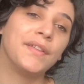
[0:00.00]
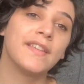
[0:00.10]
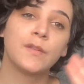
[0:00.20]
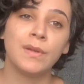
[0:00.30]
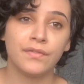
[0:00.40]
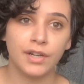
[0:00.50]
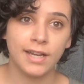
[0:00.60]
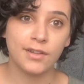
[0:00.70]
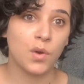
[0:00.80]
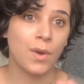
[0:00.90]
that's going to be fun.
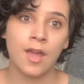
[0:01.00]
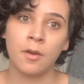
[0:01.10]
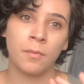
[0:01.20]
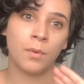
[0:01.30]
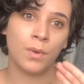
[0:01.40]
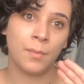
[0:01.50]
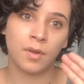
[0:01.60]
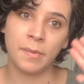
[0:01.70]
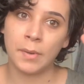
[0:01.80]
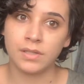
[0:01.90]
I don't know when I'm going
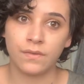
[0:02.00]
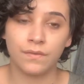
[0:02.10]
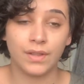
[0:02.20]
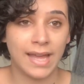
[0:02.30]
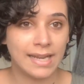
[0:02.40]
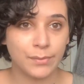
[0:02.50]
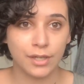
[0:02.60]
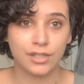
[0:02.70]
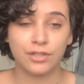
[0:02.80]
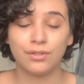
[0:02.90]
to be posting for that,
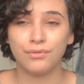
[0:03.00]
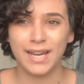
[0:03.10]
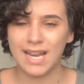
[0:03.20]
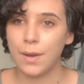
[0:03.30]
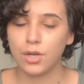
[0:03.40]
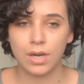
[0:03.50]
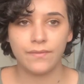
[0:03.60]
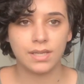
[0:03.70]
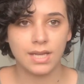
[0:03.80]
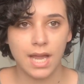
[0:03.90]
because right now I don't
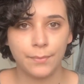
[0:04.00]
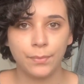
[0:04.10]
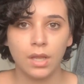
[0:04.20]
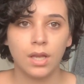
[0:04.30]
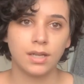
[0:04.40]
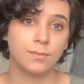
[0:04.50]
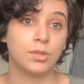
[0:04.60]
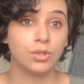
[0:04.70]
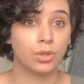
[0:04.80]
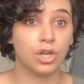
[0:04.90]
have the time because I'm
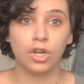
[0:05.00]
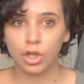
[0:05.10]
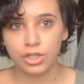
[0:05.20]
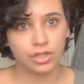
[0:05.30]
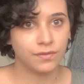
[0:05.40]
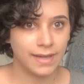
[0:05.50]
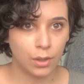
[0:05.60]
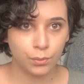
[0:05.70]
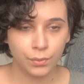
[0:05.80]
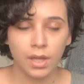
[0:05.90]
sorting a lot of stuff
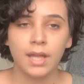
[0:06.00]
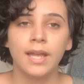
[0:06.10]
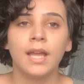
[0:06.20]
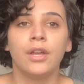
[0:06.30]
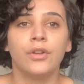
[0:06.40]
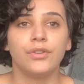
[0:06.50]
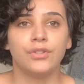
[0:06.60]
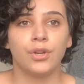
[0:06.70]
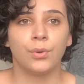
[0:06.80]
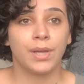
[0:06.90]
out.
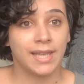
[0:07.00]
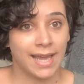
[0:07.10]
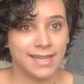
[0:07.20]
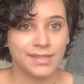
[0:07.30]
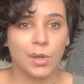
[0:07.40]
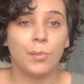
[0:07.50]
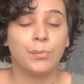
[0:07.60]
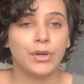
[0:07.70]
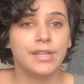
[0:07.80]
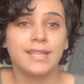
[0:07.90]
So yes,
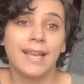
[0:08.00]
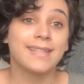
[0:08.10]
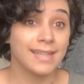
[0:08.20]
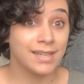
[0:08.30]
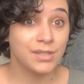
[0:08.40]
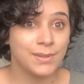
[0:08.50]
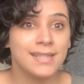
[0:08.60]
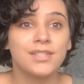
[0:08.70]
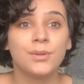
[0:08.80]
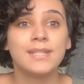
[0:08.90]
but let's get into
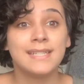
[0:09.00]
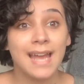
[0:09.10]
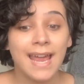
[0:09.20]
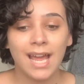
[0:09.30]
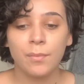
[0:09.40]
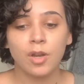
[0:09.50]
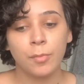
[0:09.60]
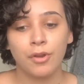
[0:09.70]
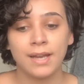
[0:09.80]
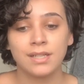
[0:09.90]
it. So today I'm going to
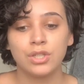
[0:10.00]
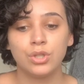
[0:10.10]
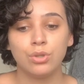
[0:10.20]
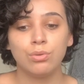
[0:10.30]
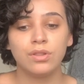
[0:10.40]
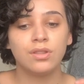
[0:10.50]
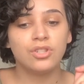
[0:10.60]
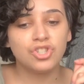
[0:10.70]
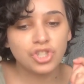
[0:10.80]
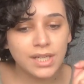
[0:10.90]
be reacting to
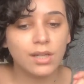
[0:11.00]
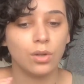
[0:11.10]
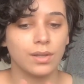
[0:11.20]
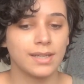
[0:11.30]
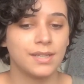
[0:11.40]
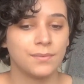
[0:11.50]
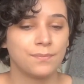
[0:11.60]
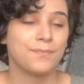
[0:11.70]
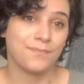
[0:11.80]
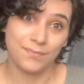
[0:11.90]
She-Hulk,
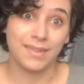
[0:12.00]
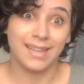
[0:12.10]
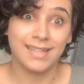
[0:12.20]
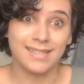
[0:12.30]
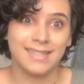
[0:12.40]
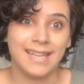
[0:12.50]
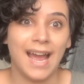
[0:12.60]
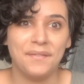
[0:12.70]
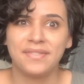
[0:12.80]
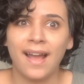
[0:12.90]
because
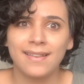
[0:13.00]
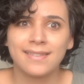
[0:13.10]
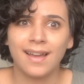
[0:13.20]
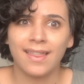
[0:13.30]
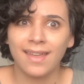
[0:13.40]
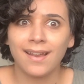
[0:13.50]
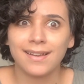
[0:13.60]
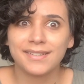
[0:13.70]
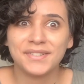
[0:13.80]
yeah, that's a thing.